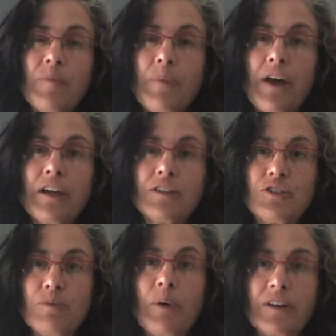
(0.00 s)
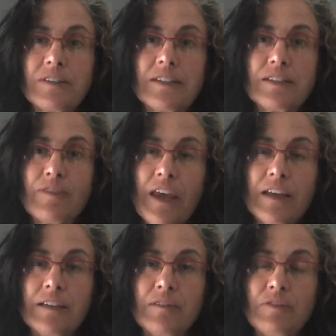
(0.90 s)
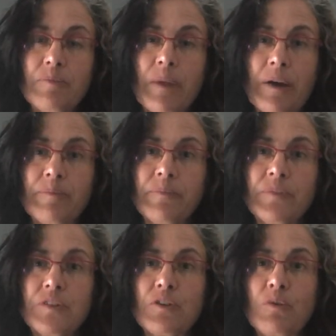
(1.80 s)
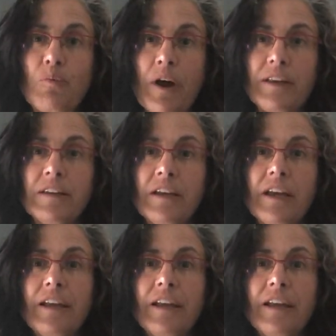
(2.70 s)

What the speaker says: buying 2 boxes of candy for Mom, so one